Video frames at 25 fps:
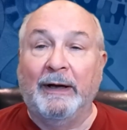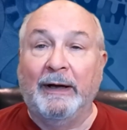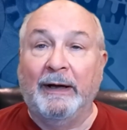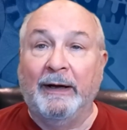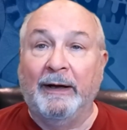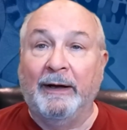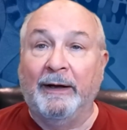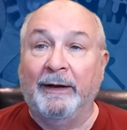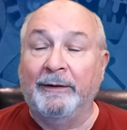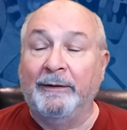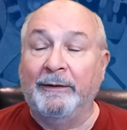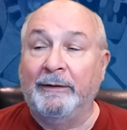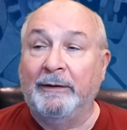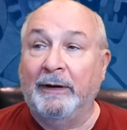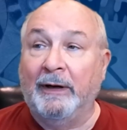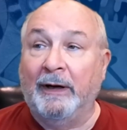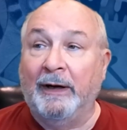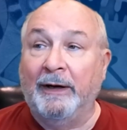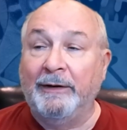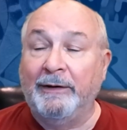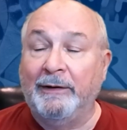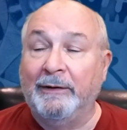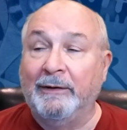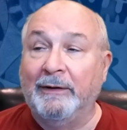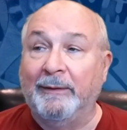and
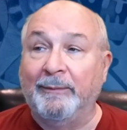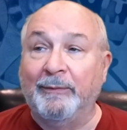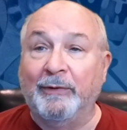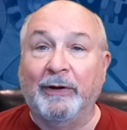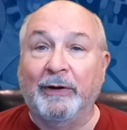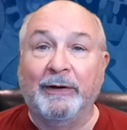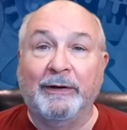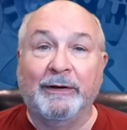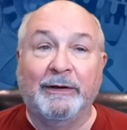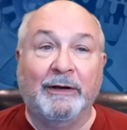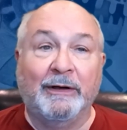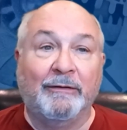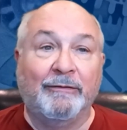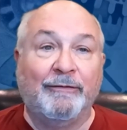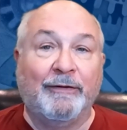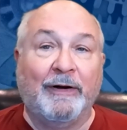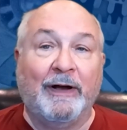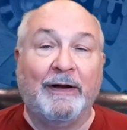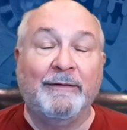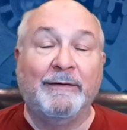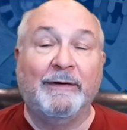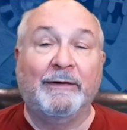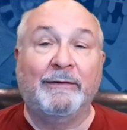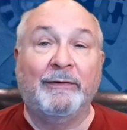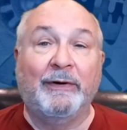I know I'm going to get
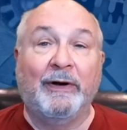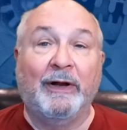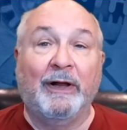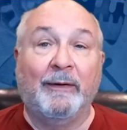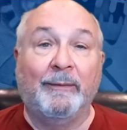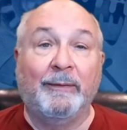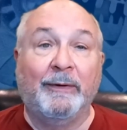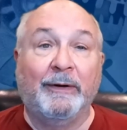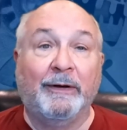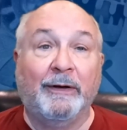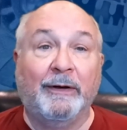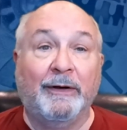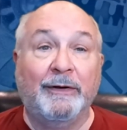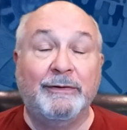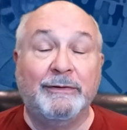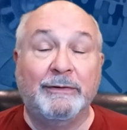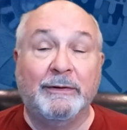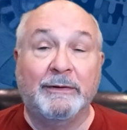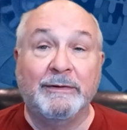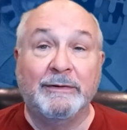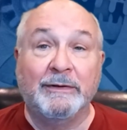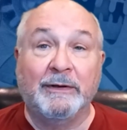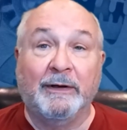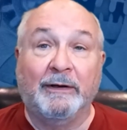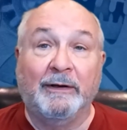500
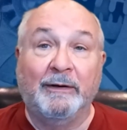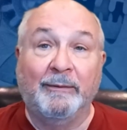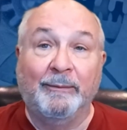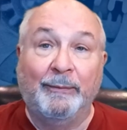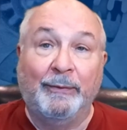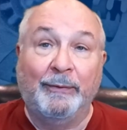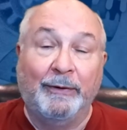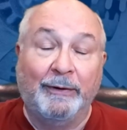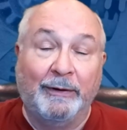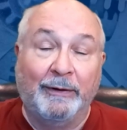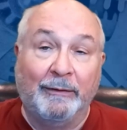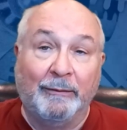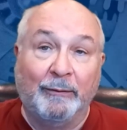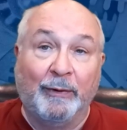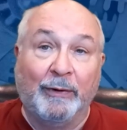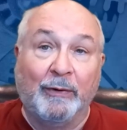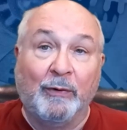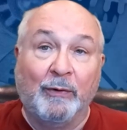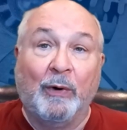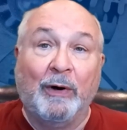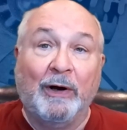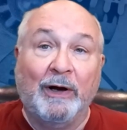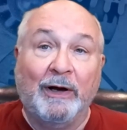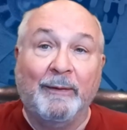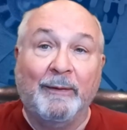applications, I can put a
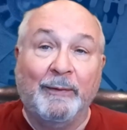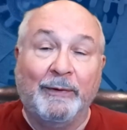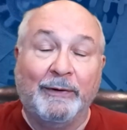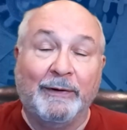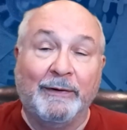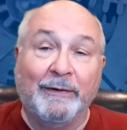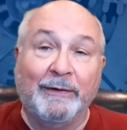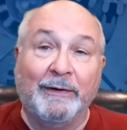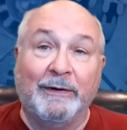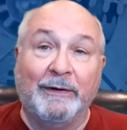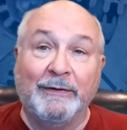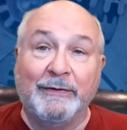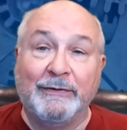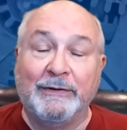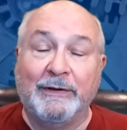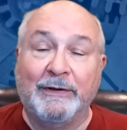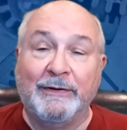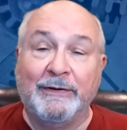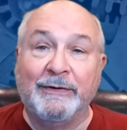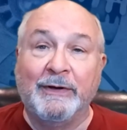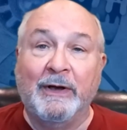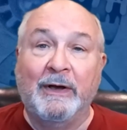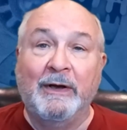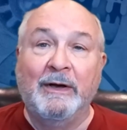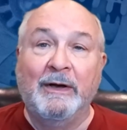requirement in there that
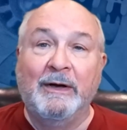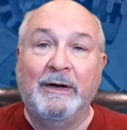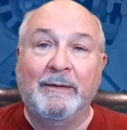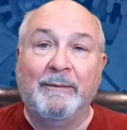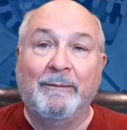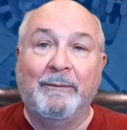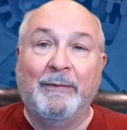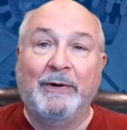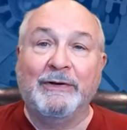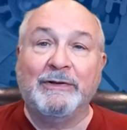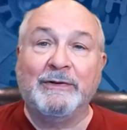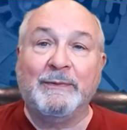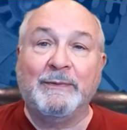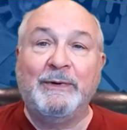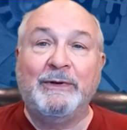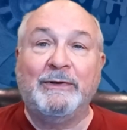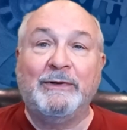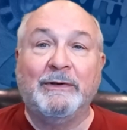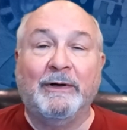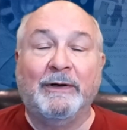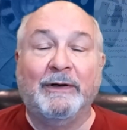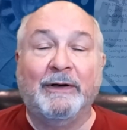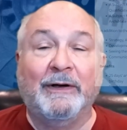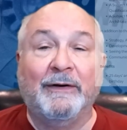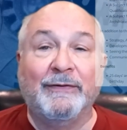says must be
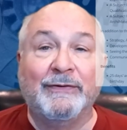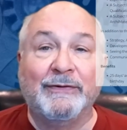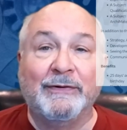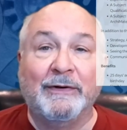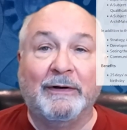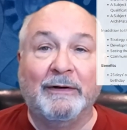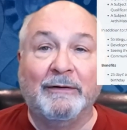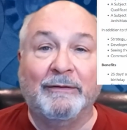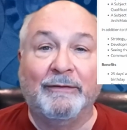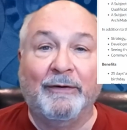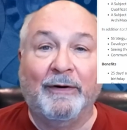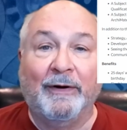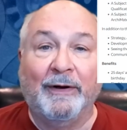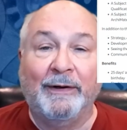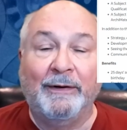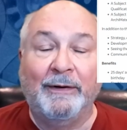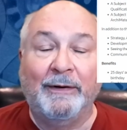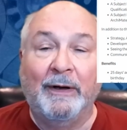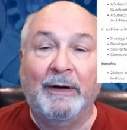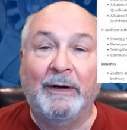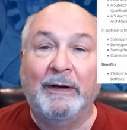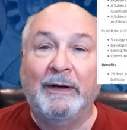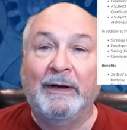TOGAF certified.